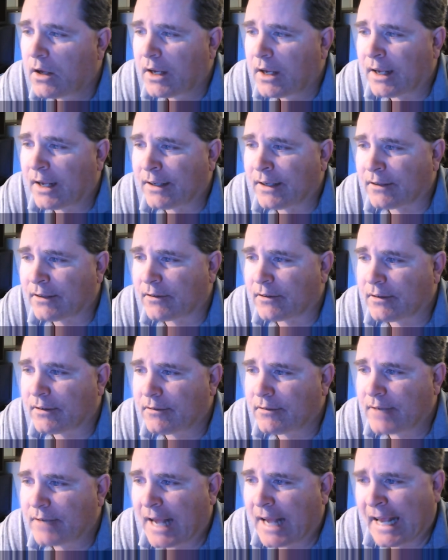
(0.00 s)

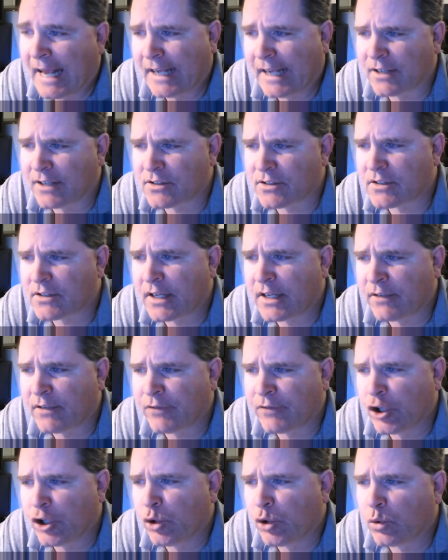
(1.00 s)
And A instead of
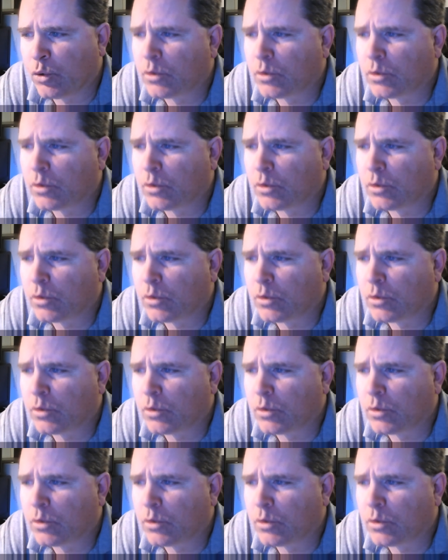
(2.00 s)
U.